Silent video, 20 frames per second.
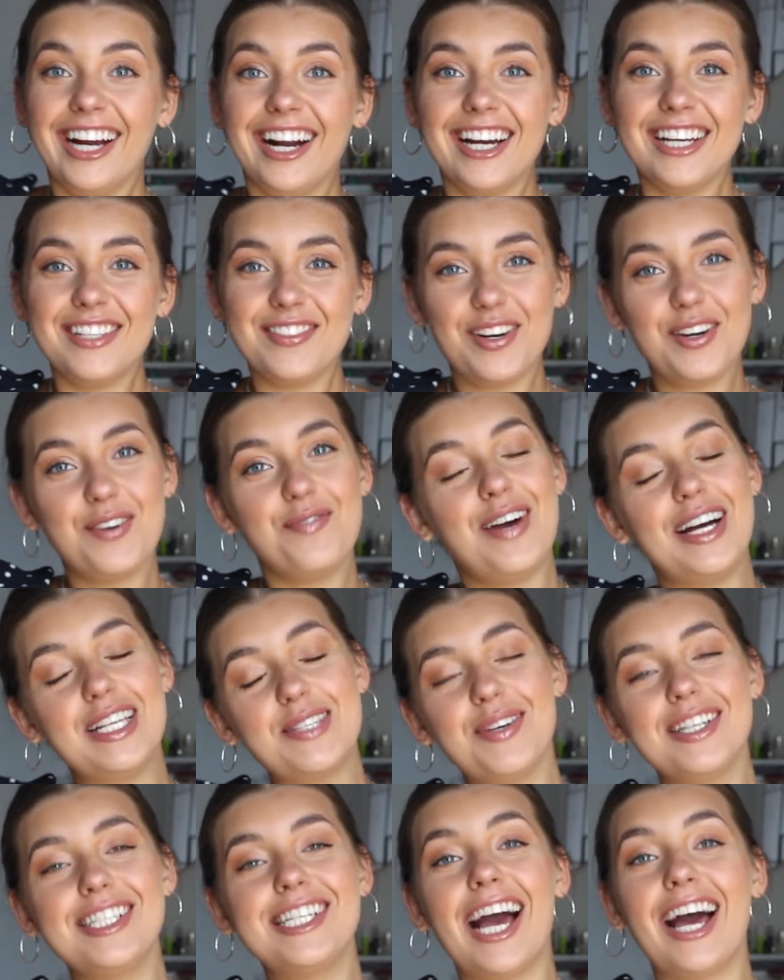guys, welcome back
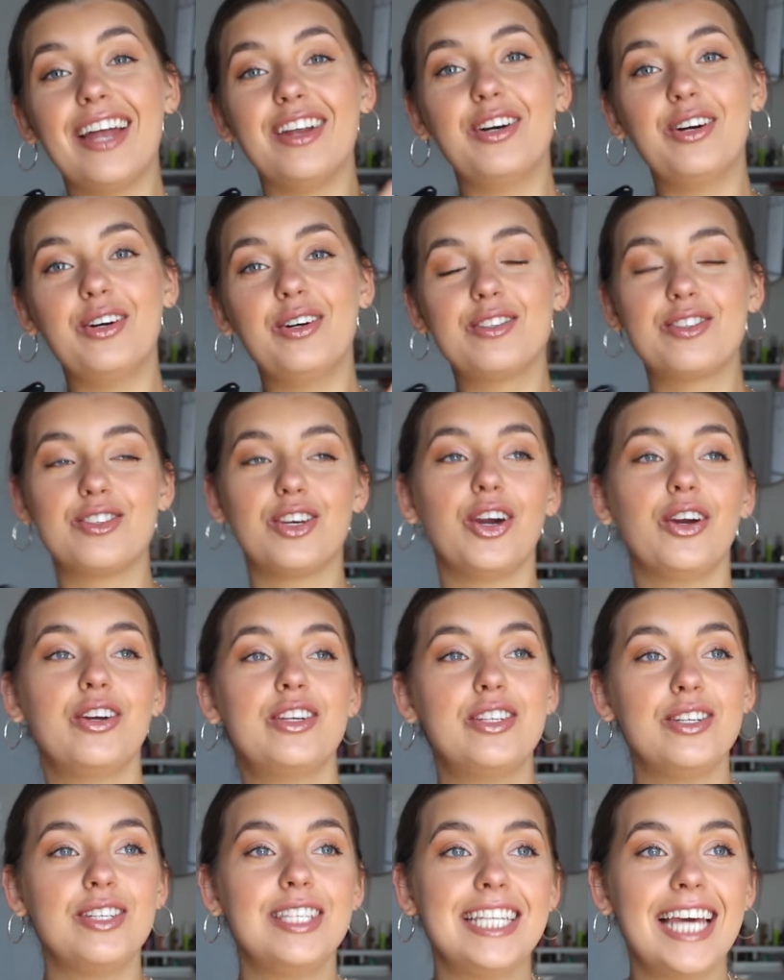to my channel. So
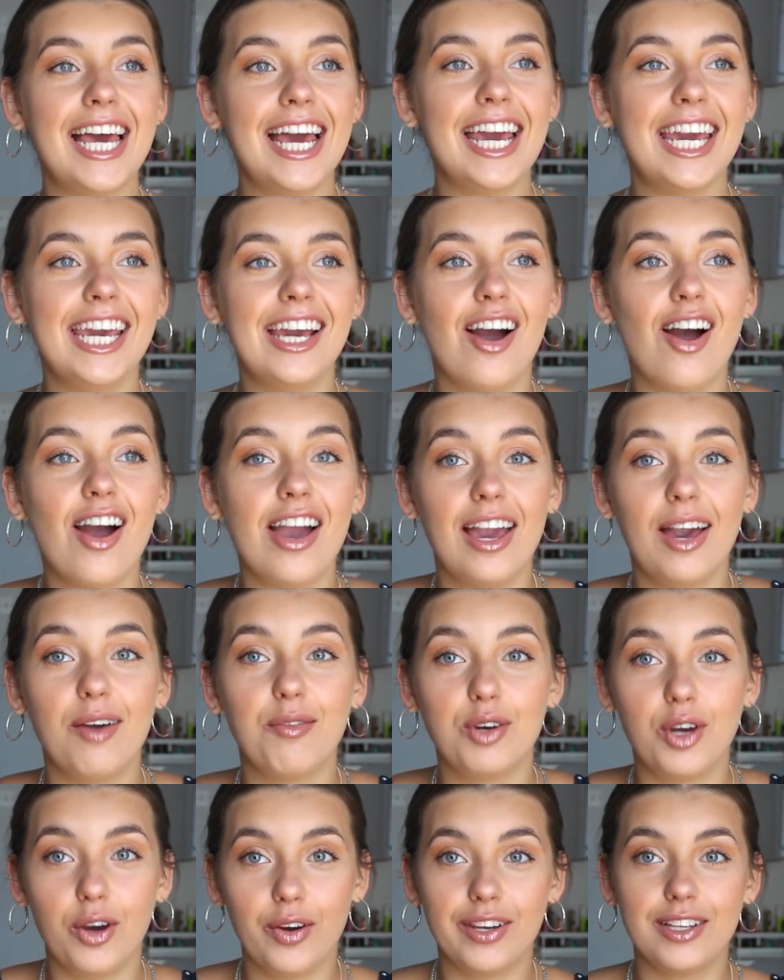today I
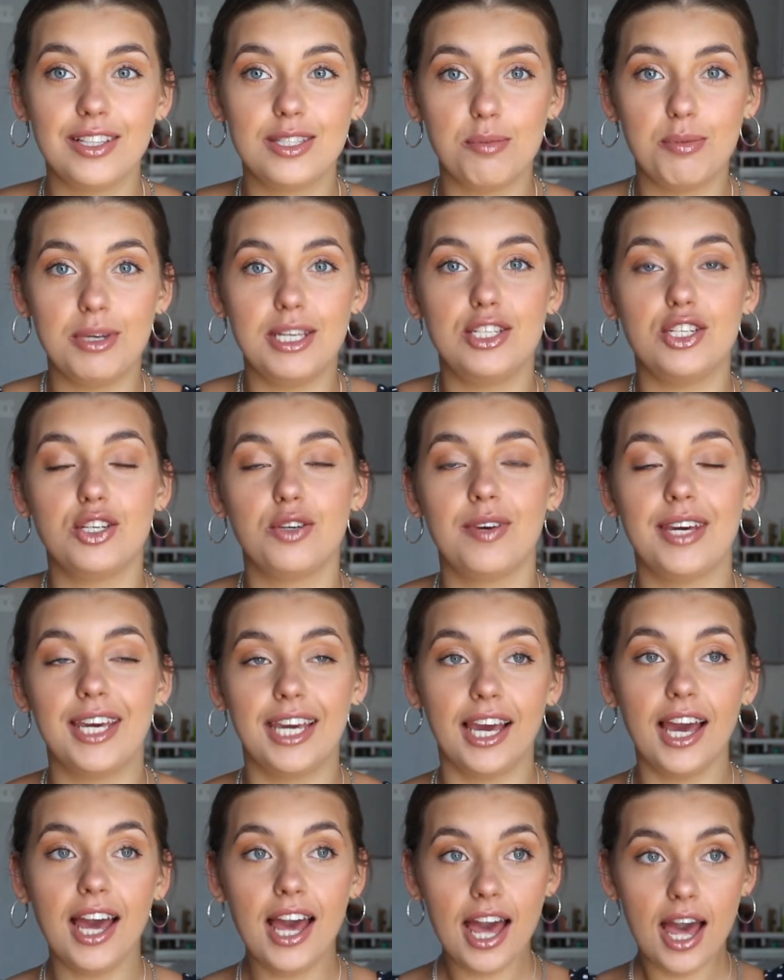am going to be
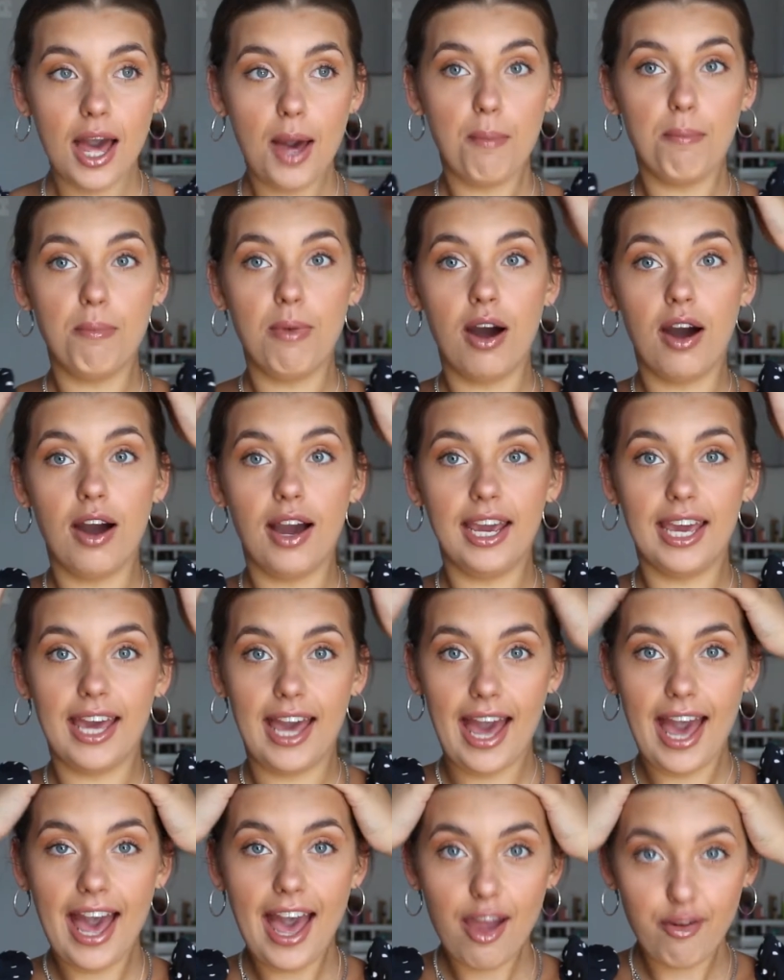doing my
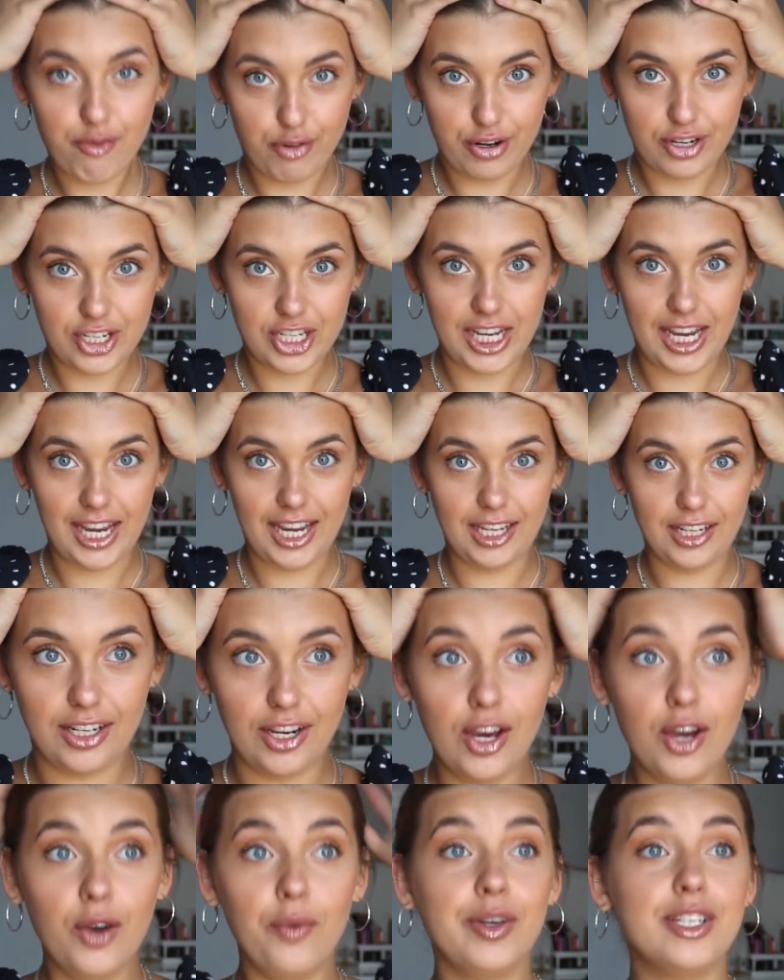hair routine,
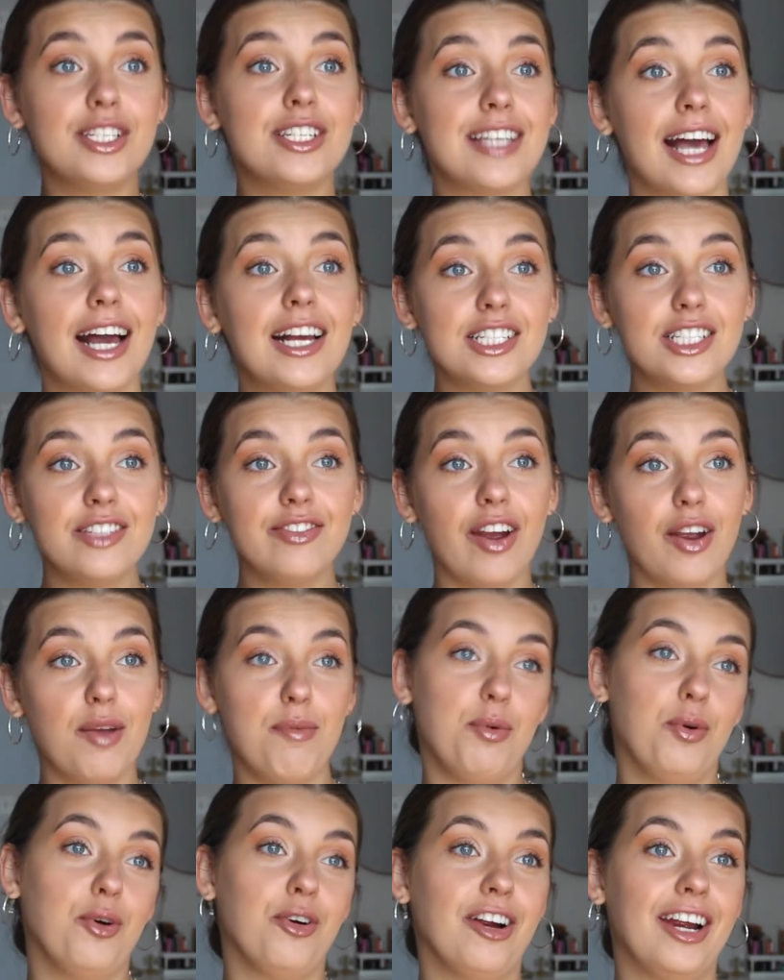which is actually very
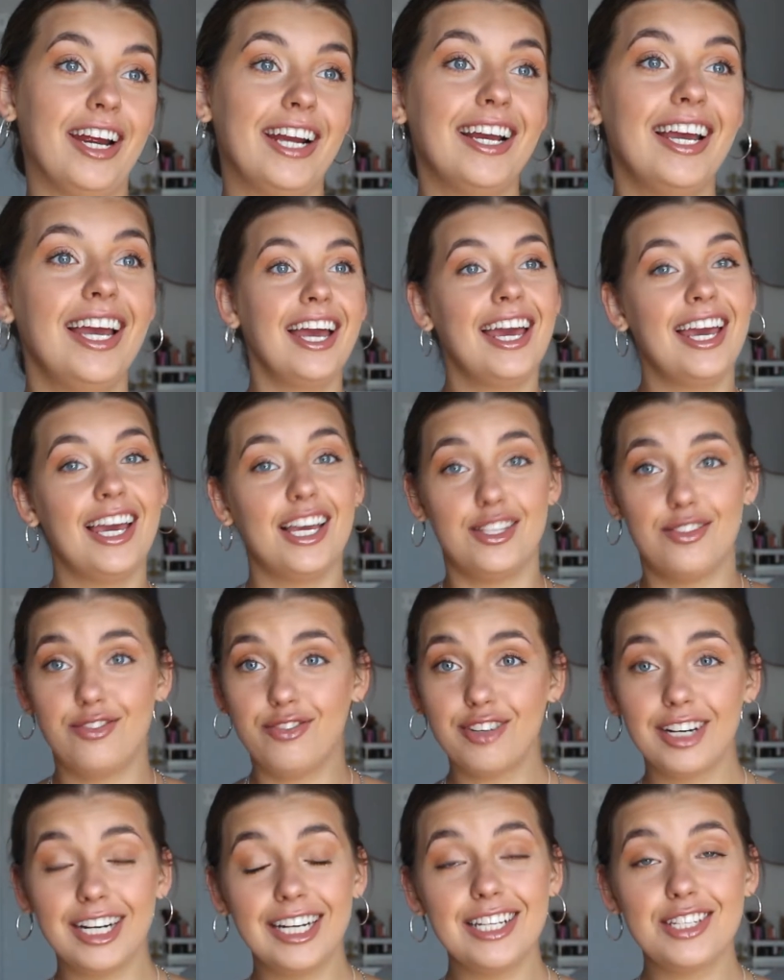boring. It's
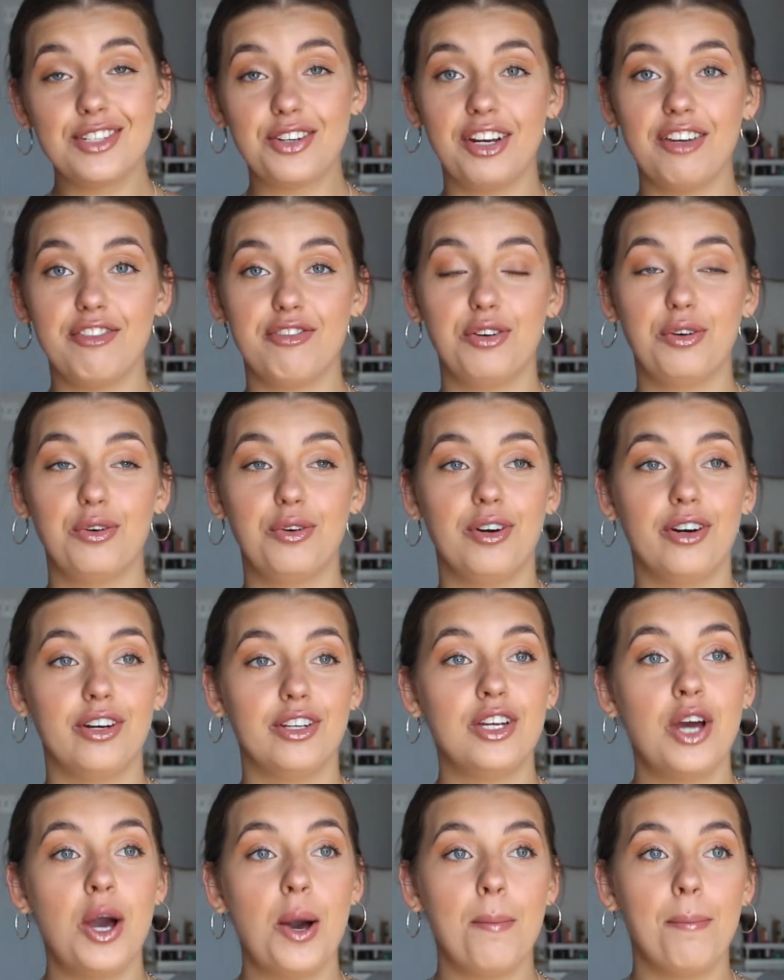really
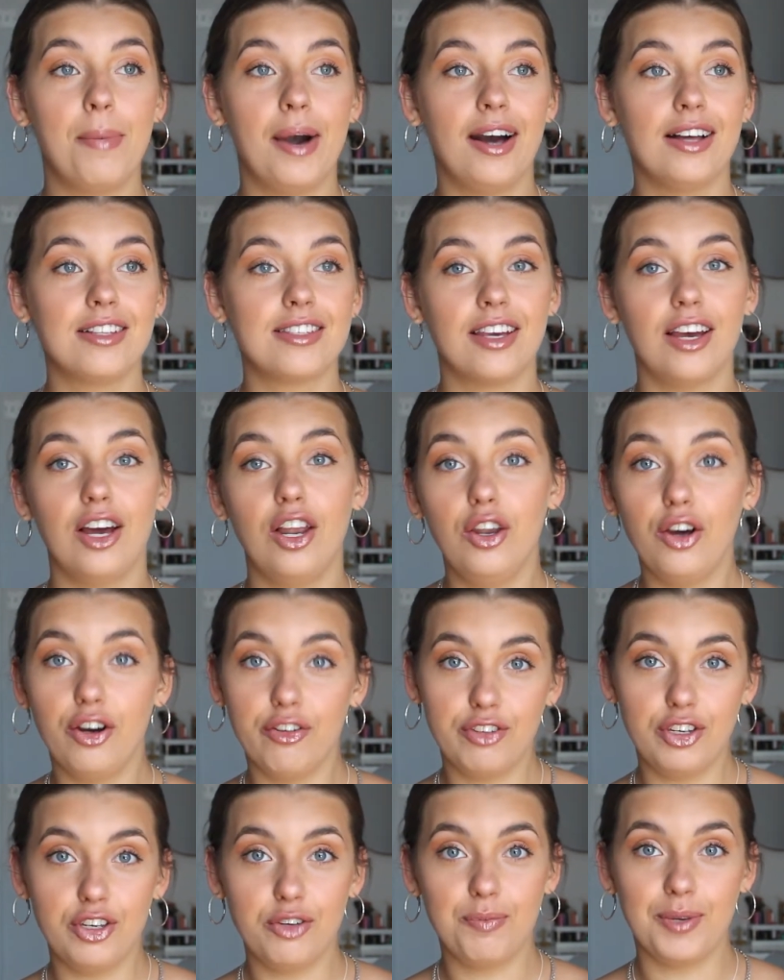straightforward, but a lot
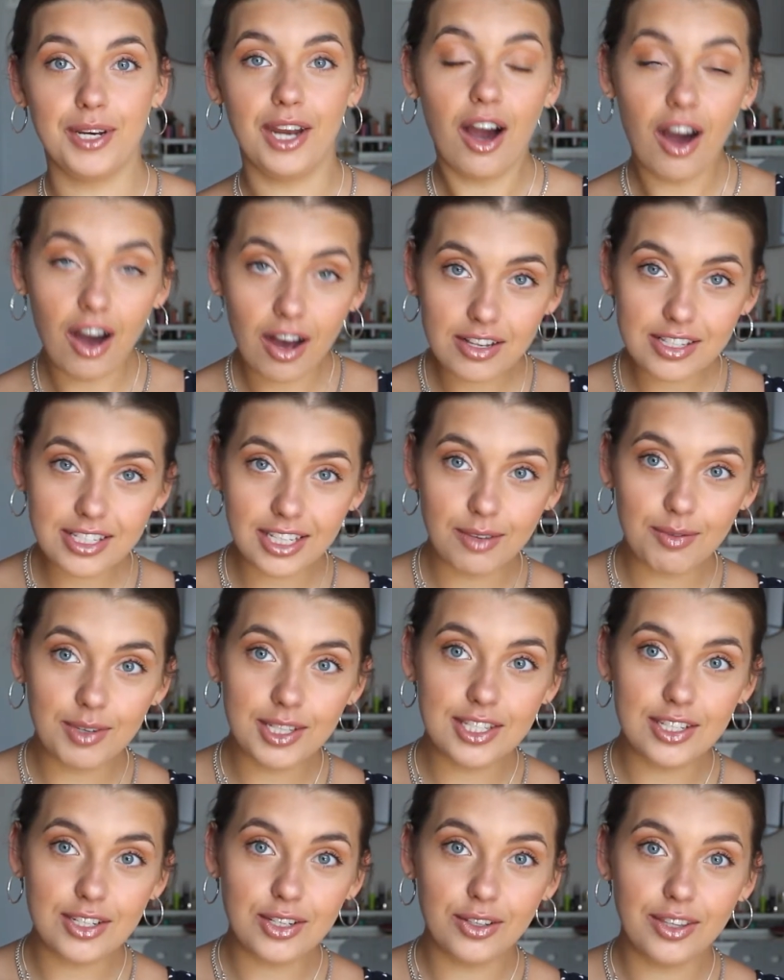of you have been asking
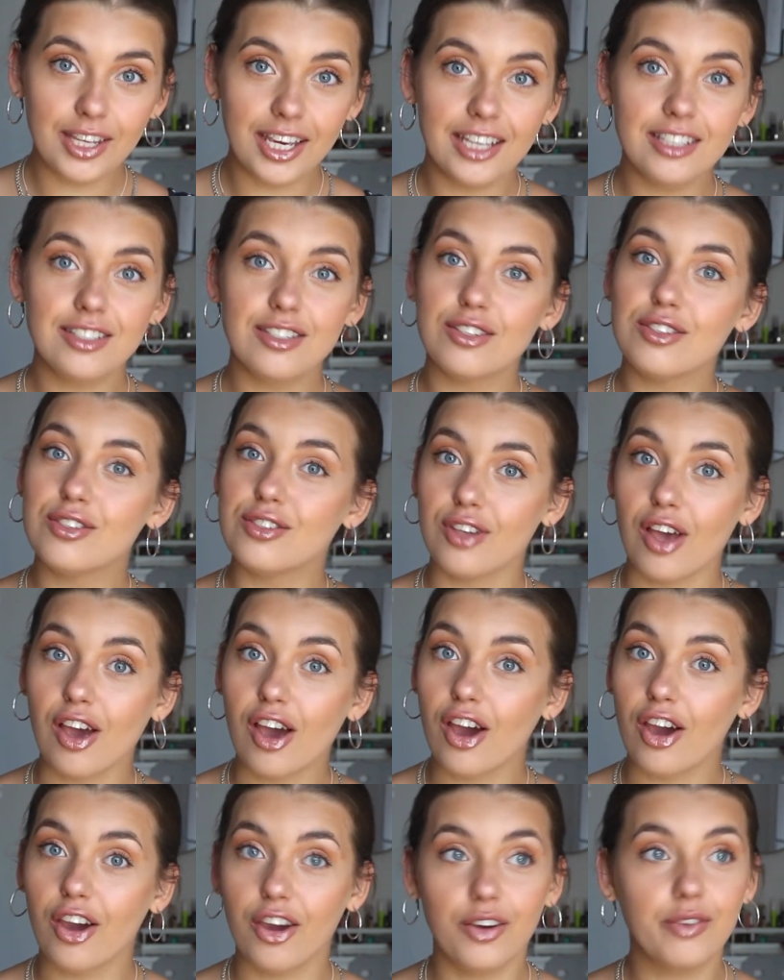me to do this,
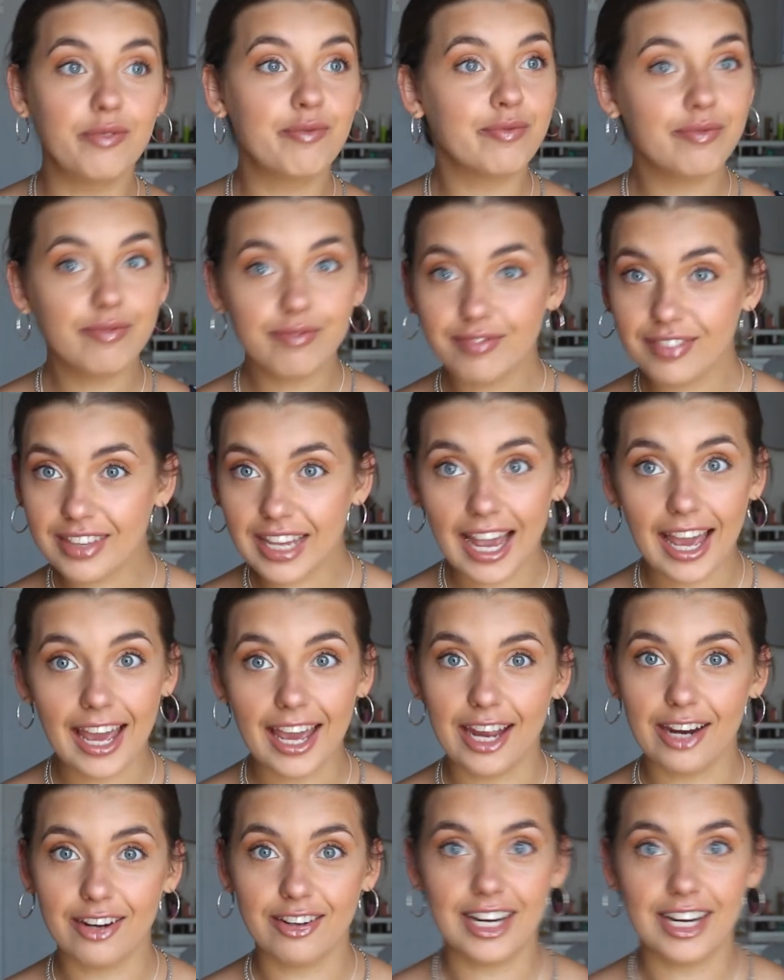so here